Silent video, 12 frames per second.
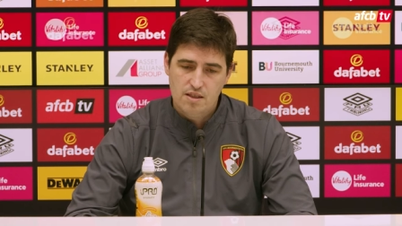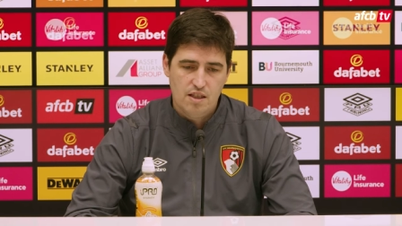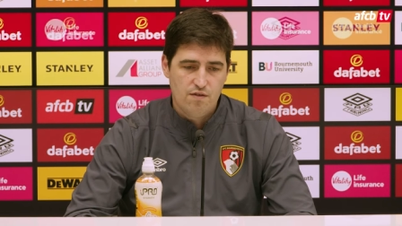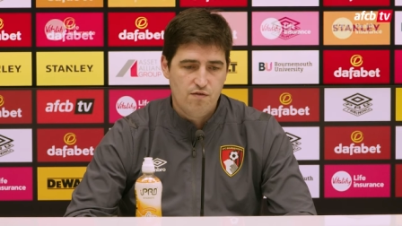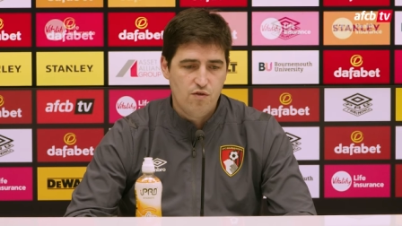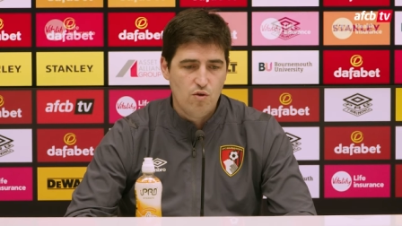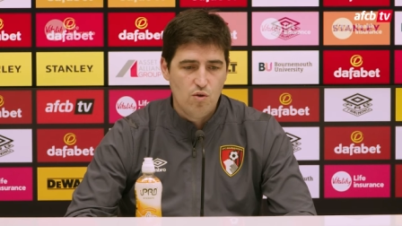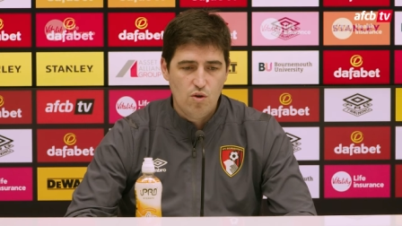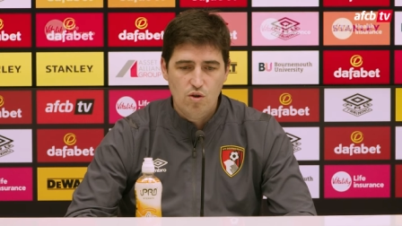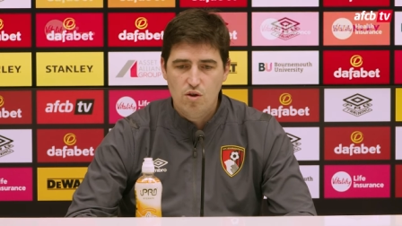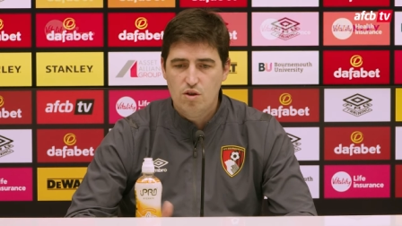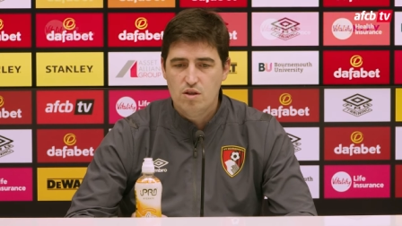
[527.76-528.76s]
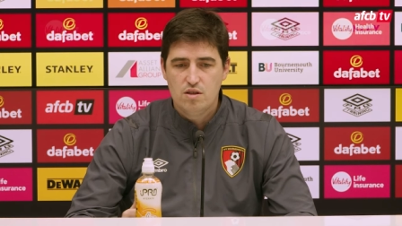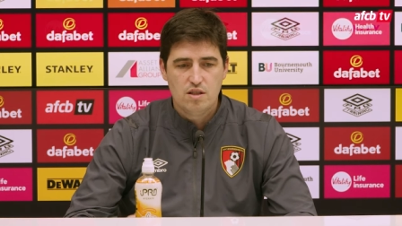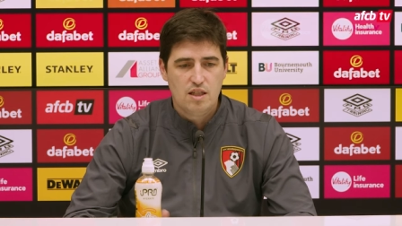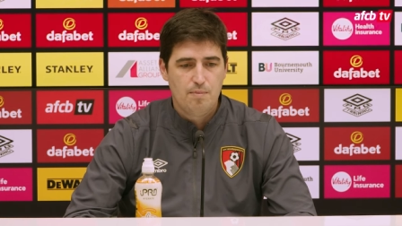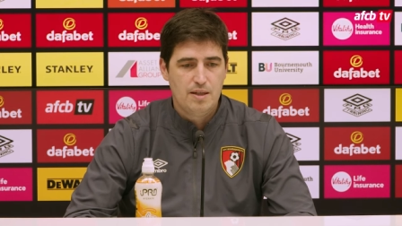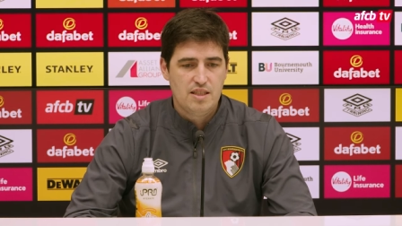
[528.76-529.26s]
a full
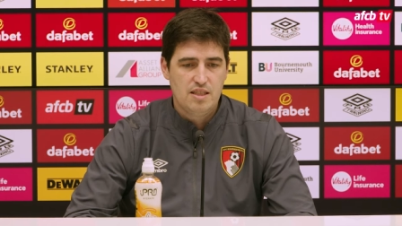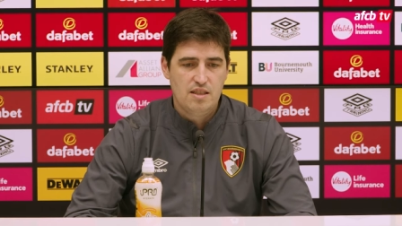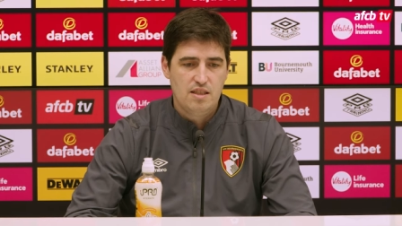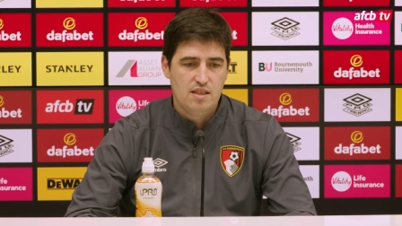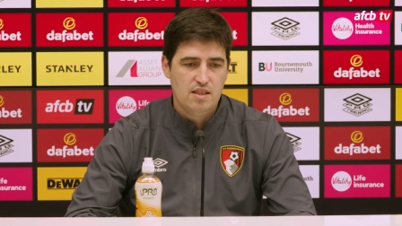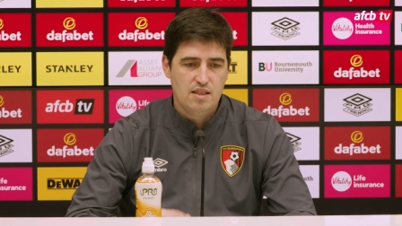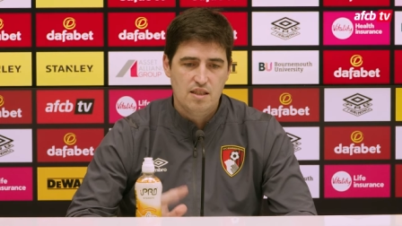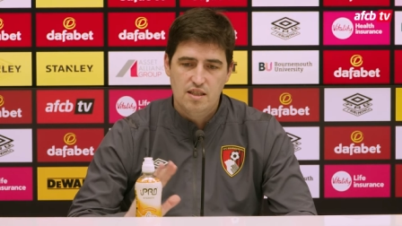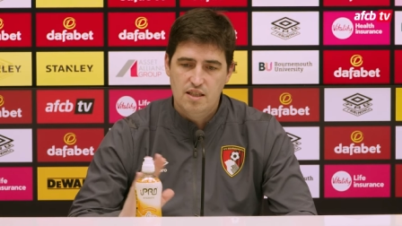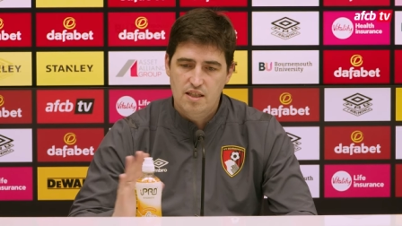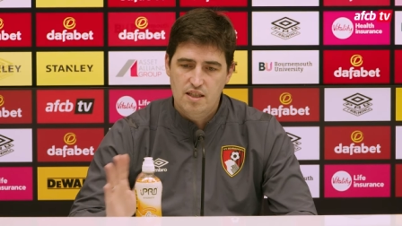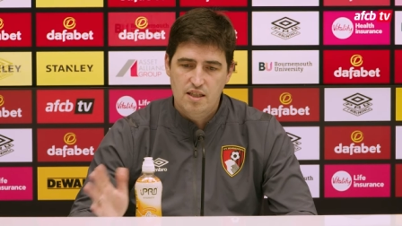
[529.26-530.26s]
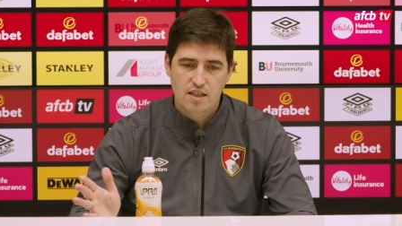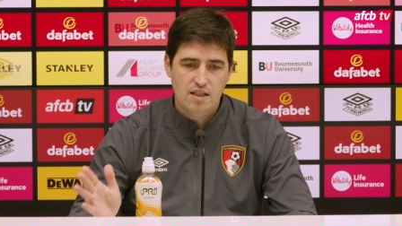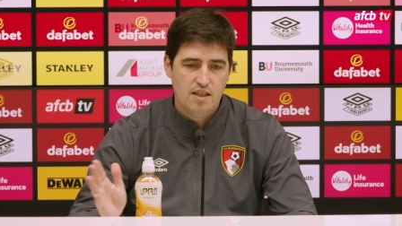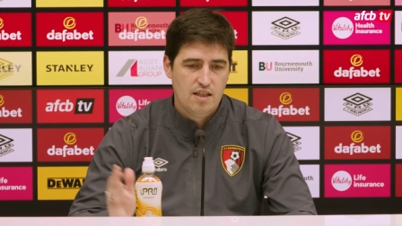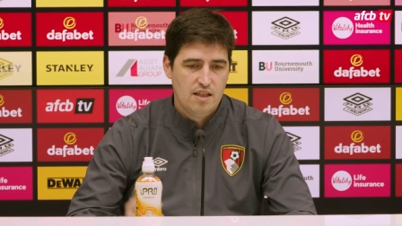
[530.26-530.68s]
capacity